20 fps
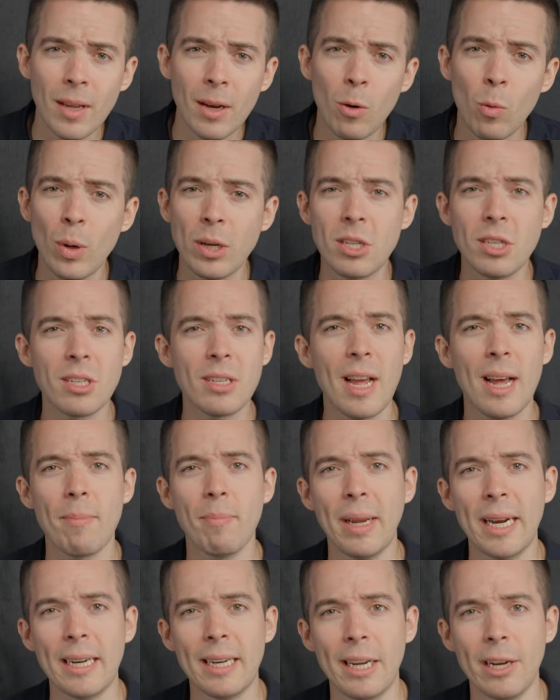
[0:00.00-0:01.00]
which is not a
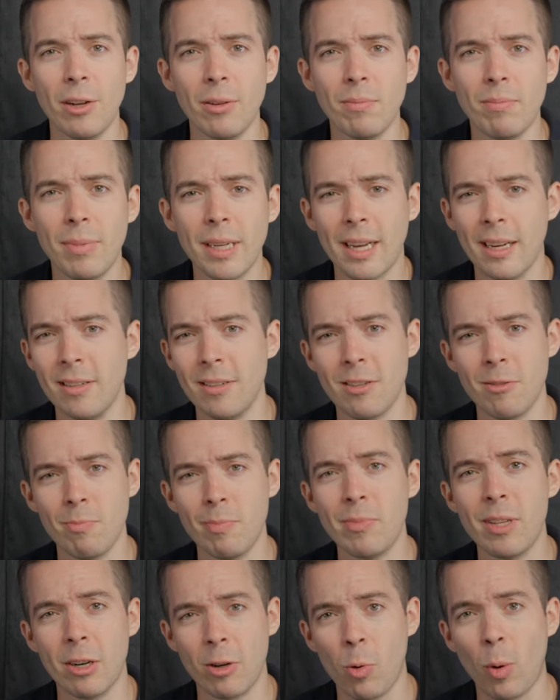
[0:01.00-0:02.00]
big deal because
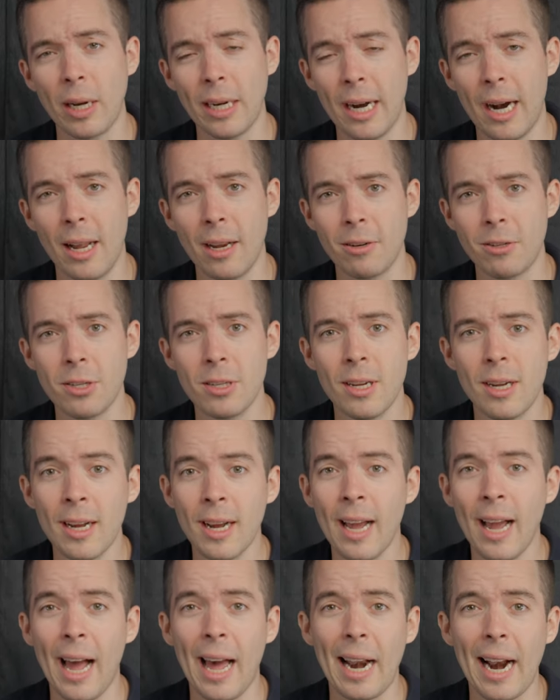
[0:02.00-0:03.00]
they're $20,
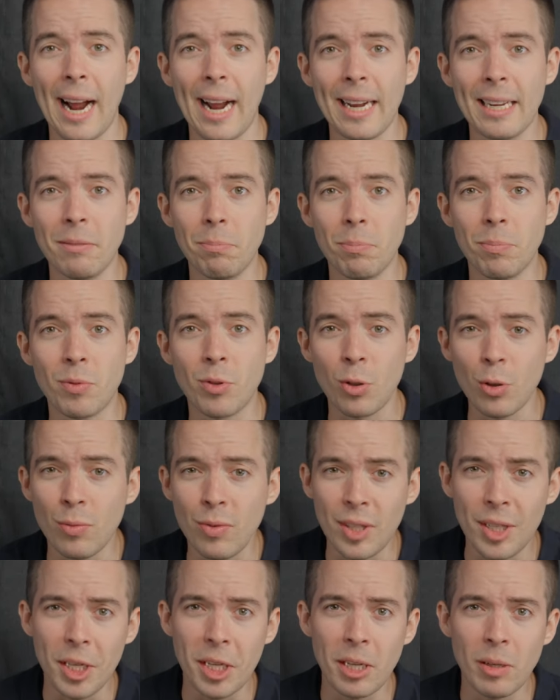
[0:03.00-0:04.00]
and I sous
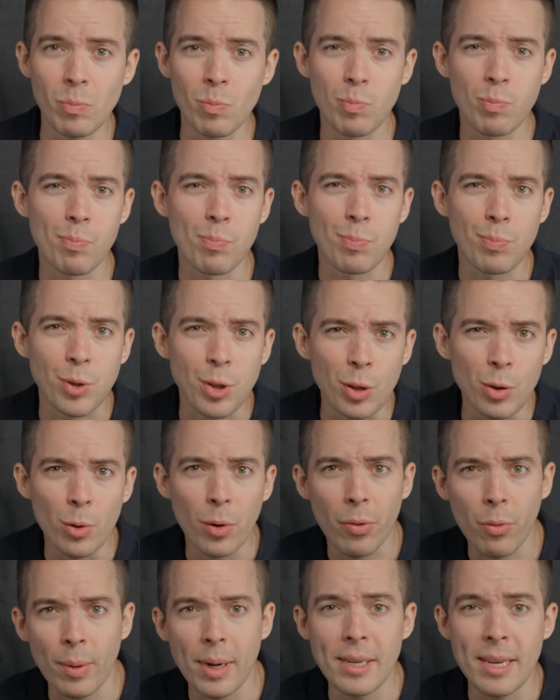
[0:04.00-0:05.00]
vide 2
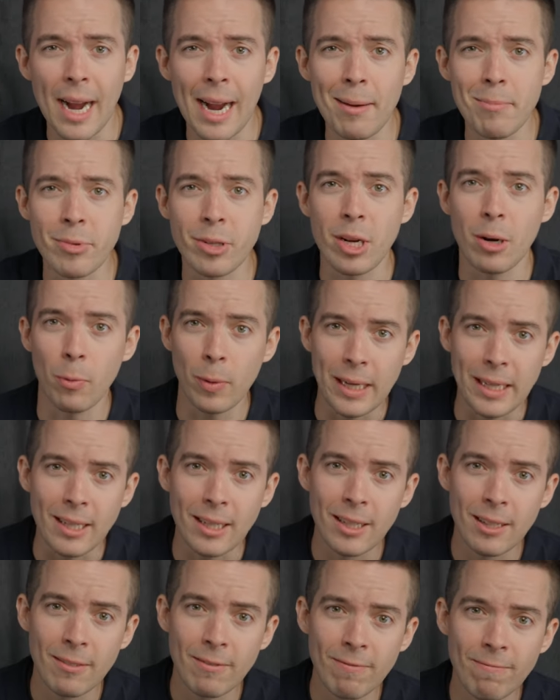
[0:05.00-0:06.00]
or 3 times a
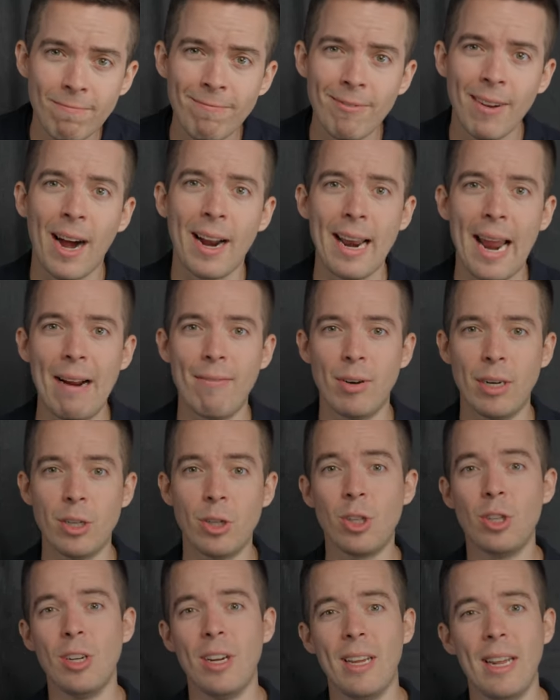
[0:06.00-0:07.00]
week on
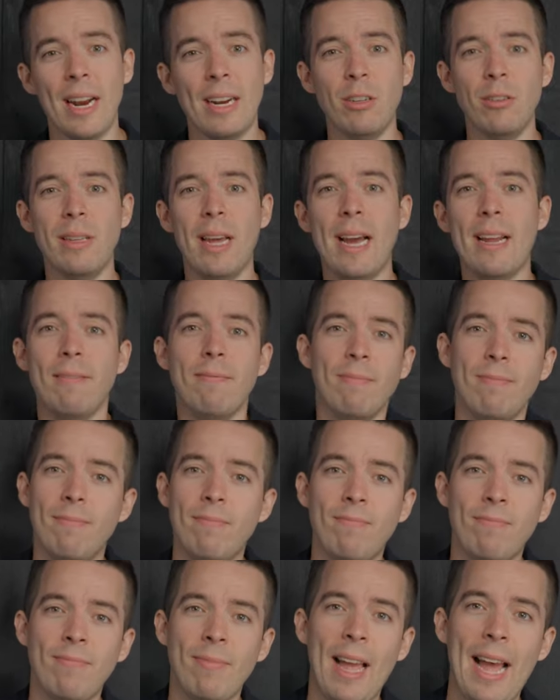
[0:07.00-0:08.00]
average, and I do that
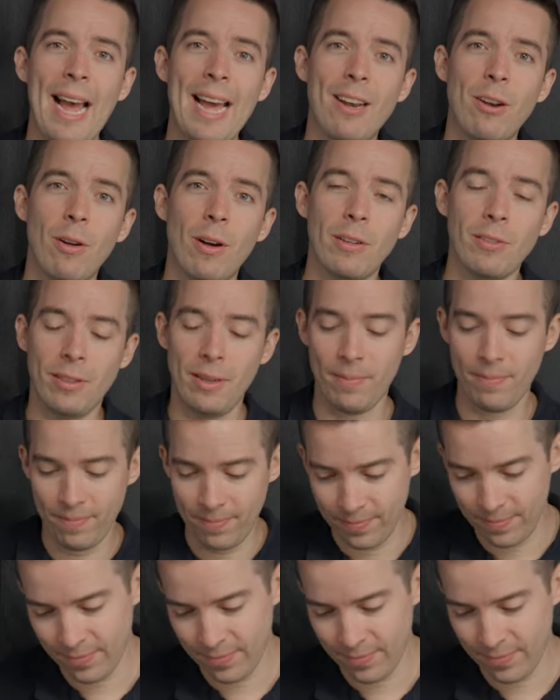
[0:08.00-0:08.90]
ad nauseum.